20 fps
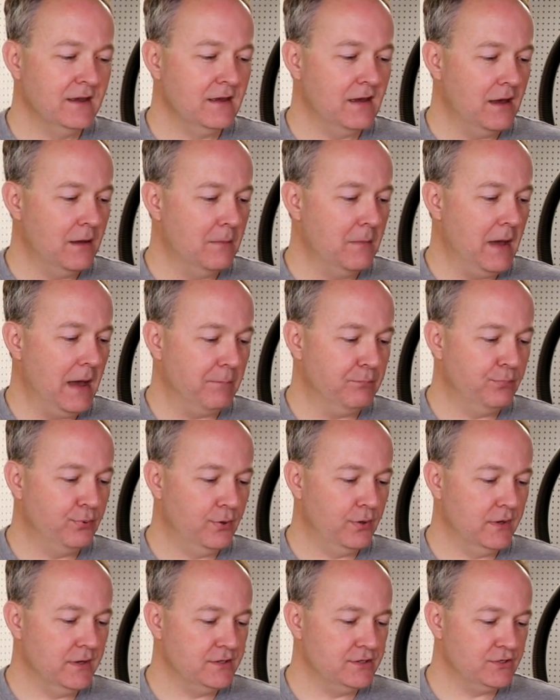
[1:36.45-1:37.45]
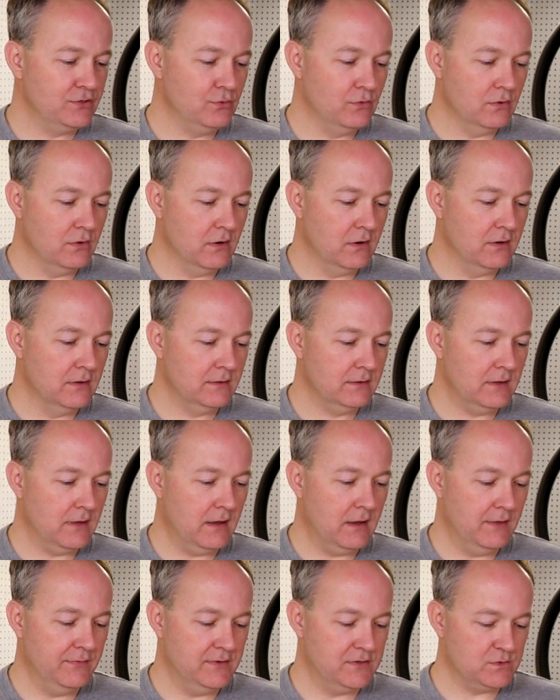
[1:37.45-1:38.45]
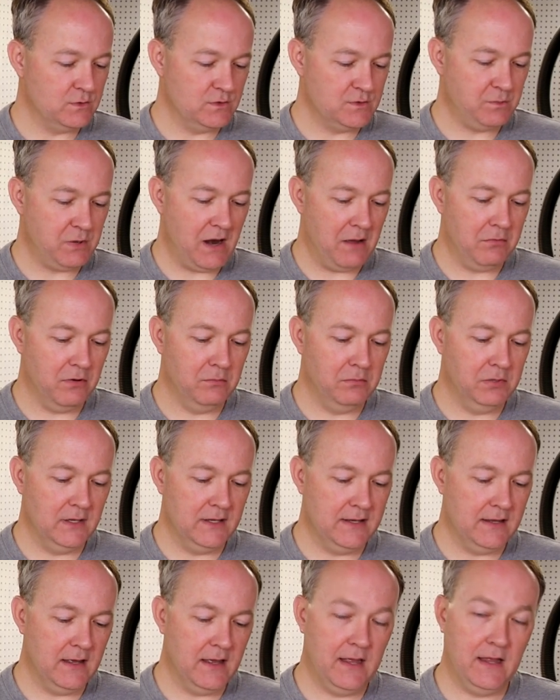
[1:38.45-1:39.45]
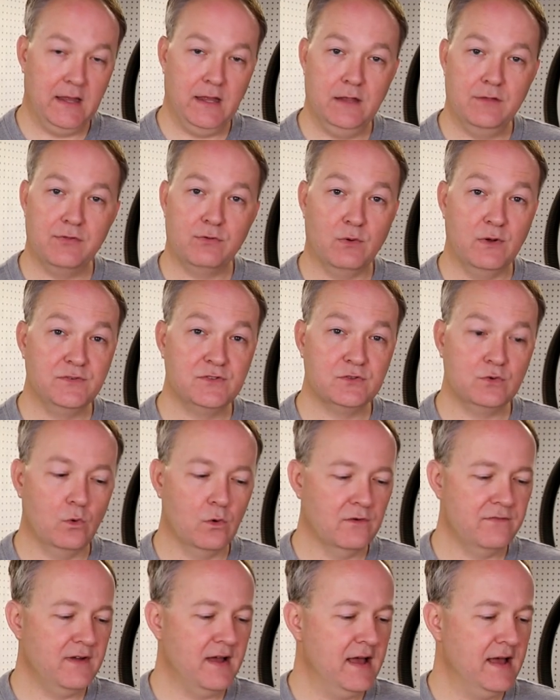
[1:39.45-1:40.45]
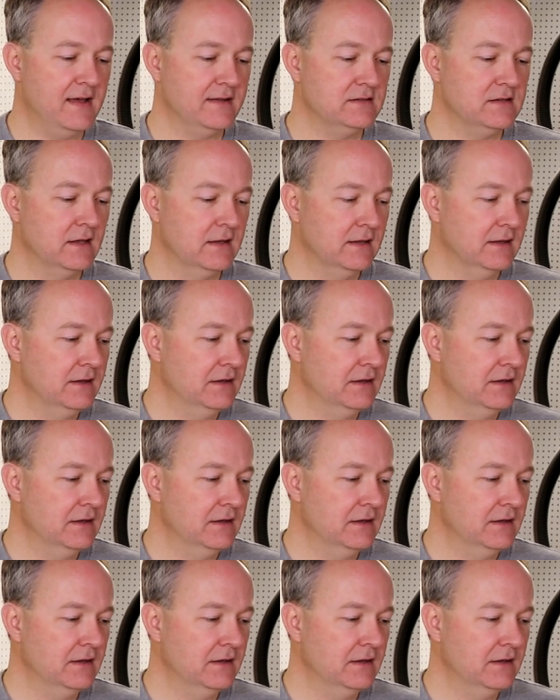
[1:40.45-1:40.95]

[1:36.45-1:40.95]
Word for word: Um, I'm pretty sure uh, this was probably a thrift store find,